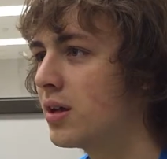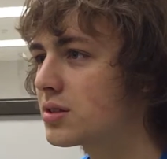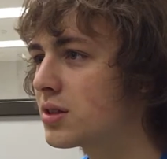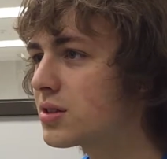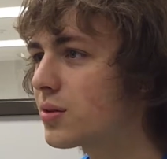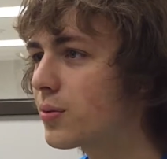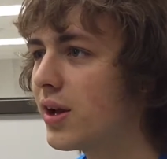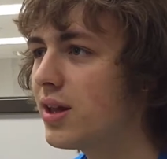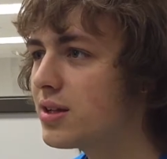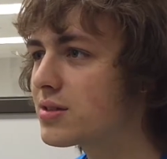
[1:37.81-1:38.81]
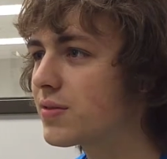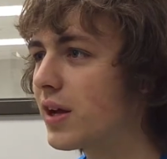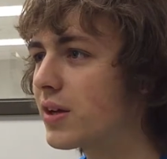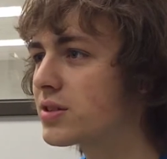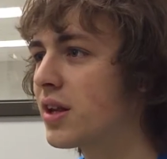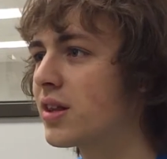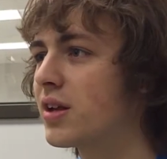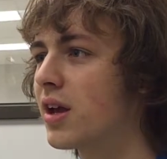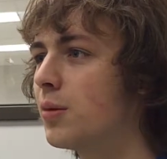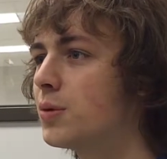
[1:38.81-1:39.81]
Since the radius of the outside of
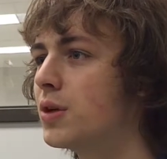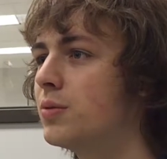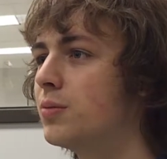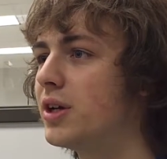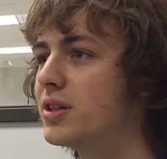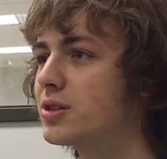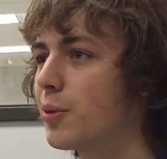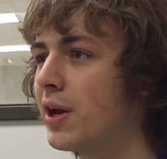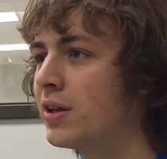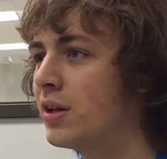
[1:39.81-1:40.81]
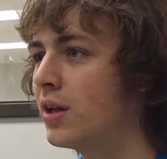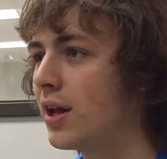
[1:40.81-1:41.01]
the cup couldn't be expanded,